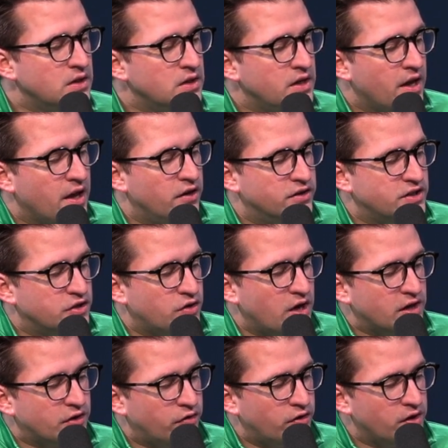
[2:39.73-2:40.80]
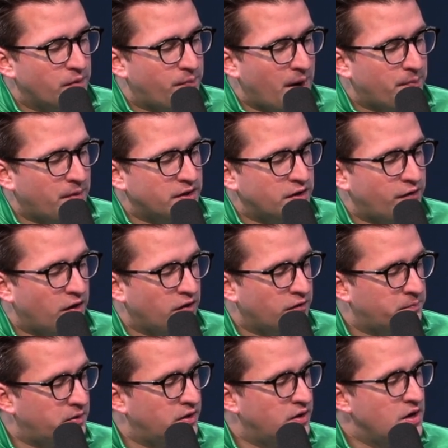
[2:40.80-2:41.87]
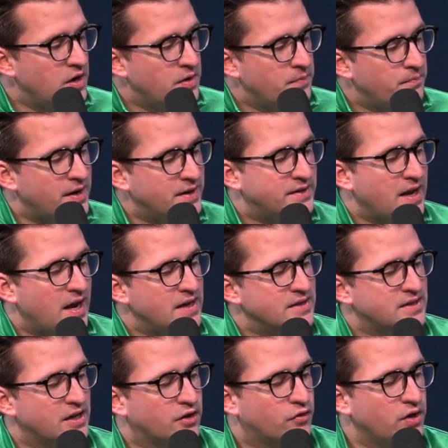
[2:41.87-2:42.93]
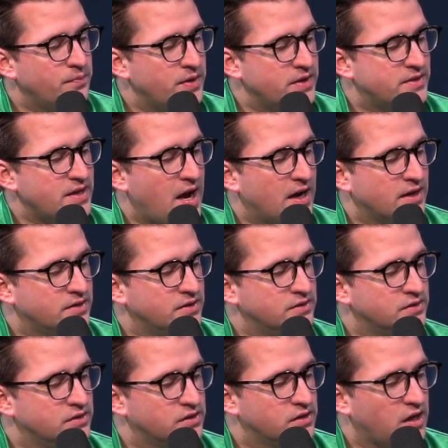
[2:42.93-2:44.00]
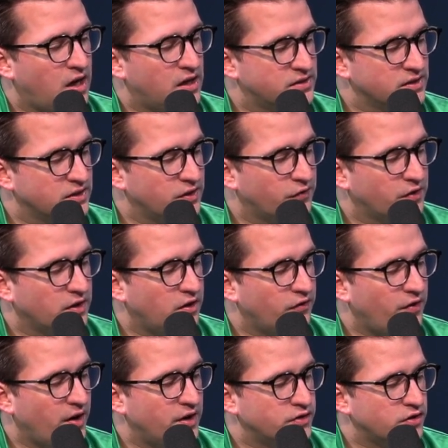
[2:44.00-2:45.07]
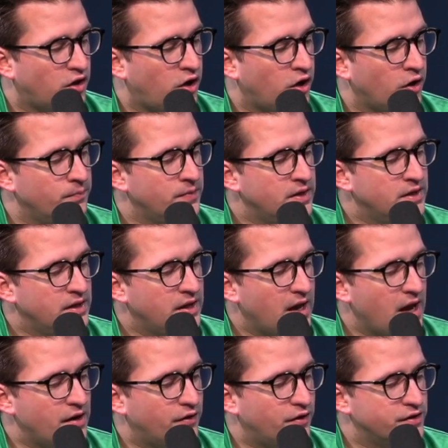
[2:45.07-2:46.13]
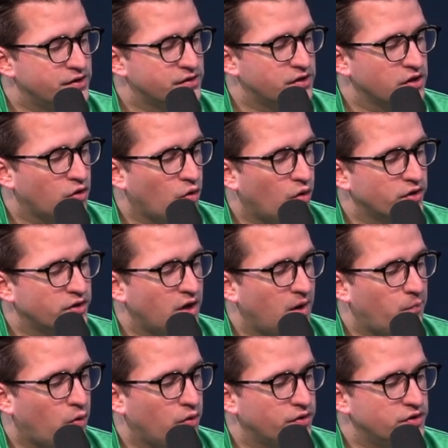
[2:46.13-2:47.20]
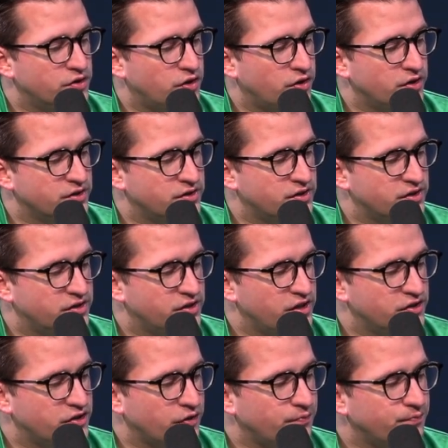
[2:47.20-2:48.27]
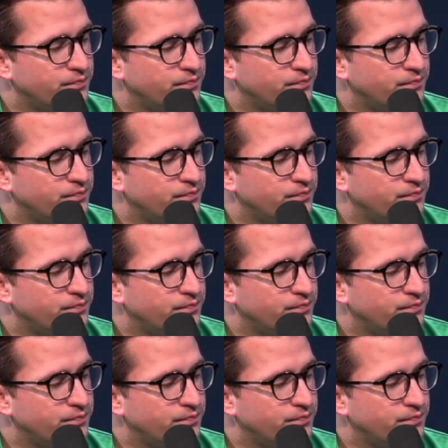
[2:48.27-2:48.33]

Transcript: Energy Transfer, the pipeline developer, maintains that Greenpeace actions cause significant financial harm and urges the court to uphold the jury's decision.